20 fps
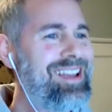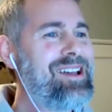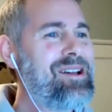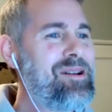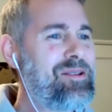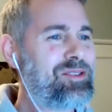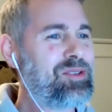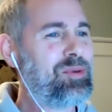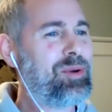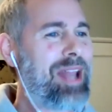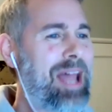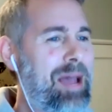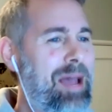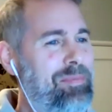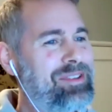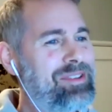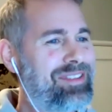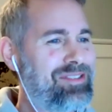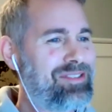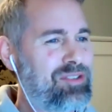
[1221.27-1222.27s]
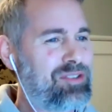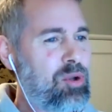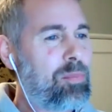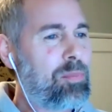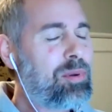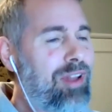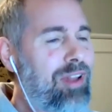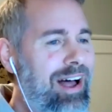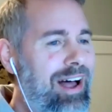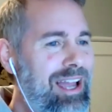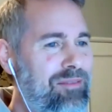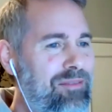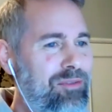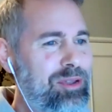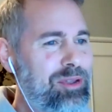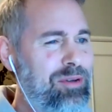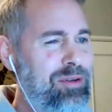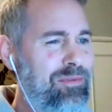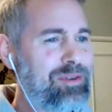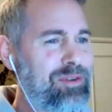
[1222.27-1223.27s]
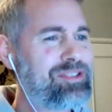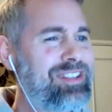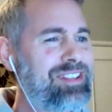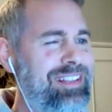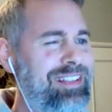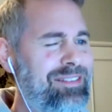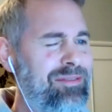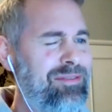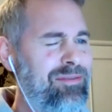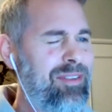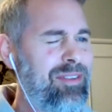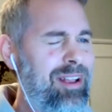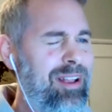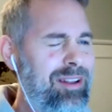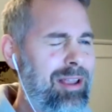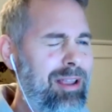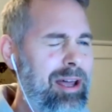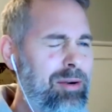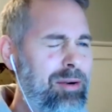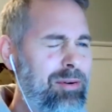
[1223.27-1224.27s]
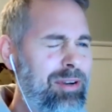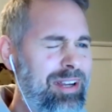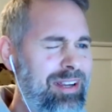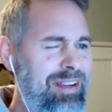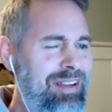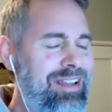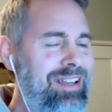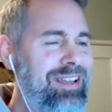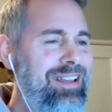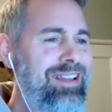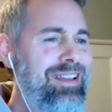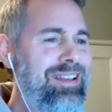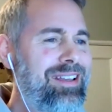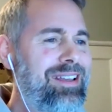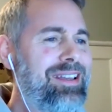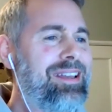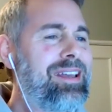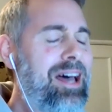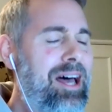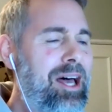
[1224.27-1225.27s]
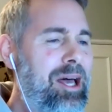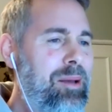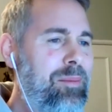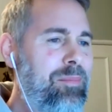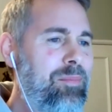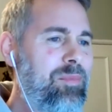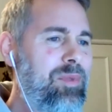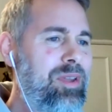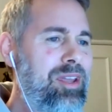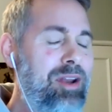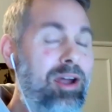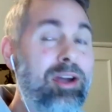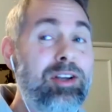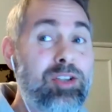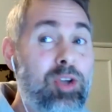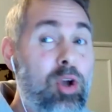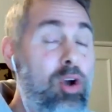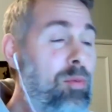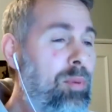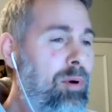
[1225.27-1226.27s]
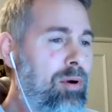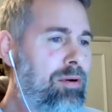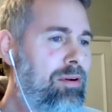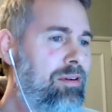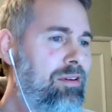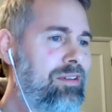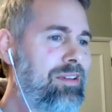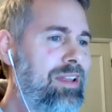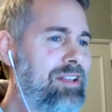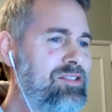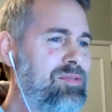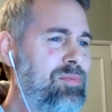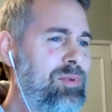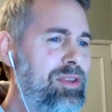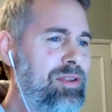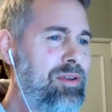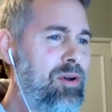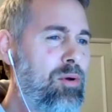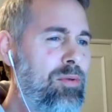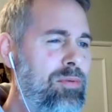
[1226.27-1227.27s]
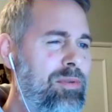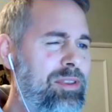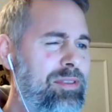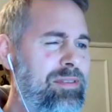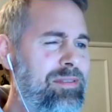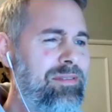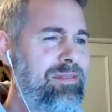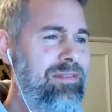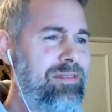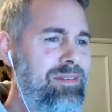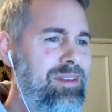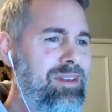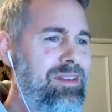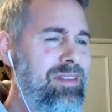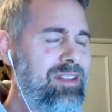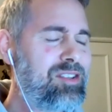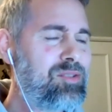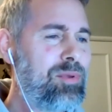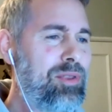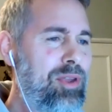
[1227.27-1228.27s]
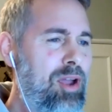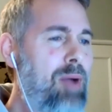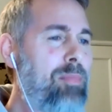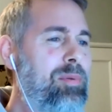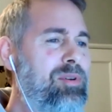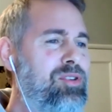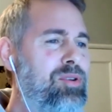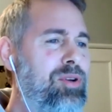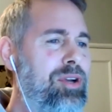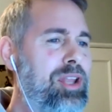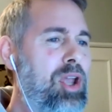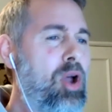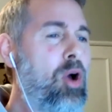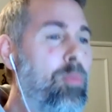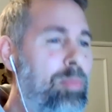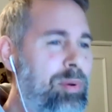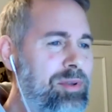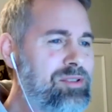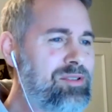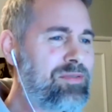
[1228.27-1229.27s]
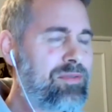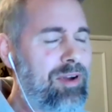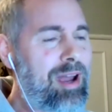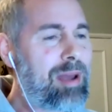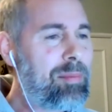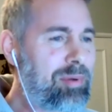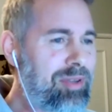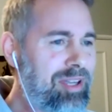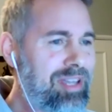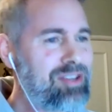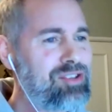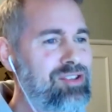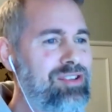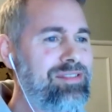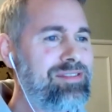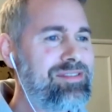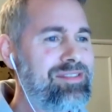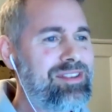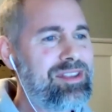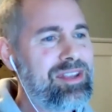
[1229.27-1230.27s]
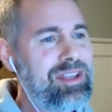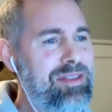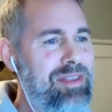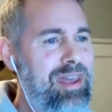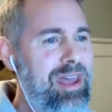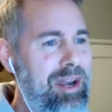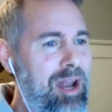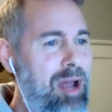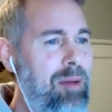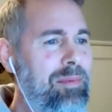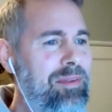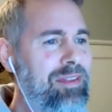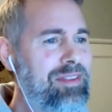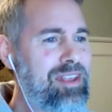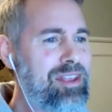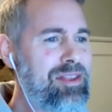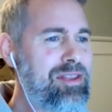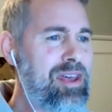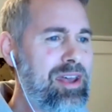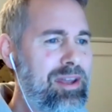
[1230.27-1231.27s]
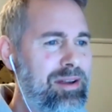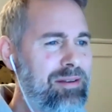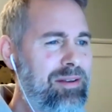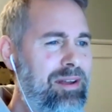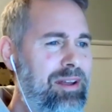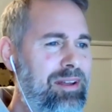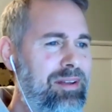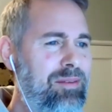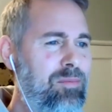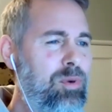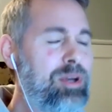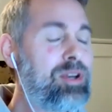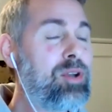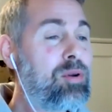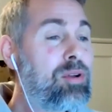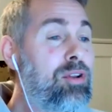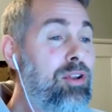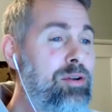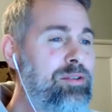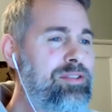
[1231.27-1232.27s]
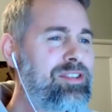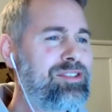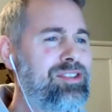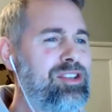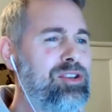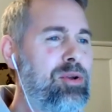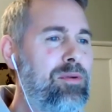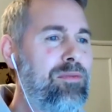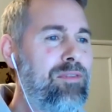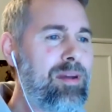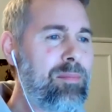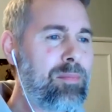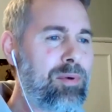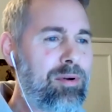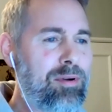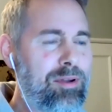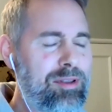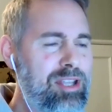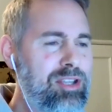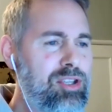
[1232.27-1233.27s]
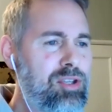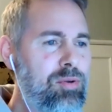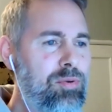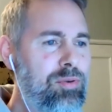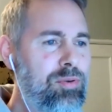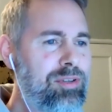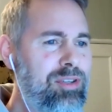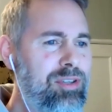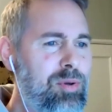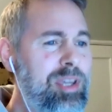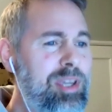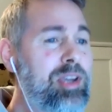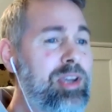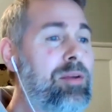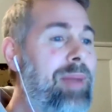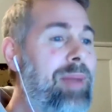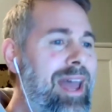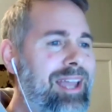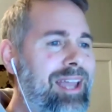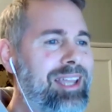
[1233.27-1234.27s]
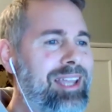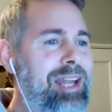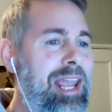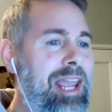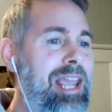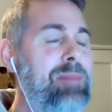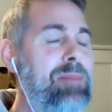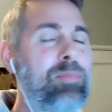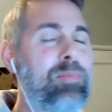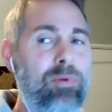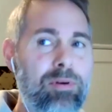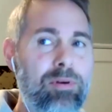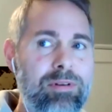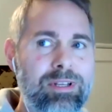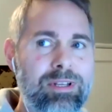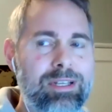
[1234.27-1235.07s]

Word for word: so what happens is you apply for the diversity uh, lottery um, in October. That's when the, the, that's when the opportunity opens for applications, right. and then that up, and then that uh, window closes in November, and then you you hear back in April.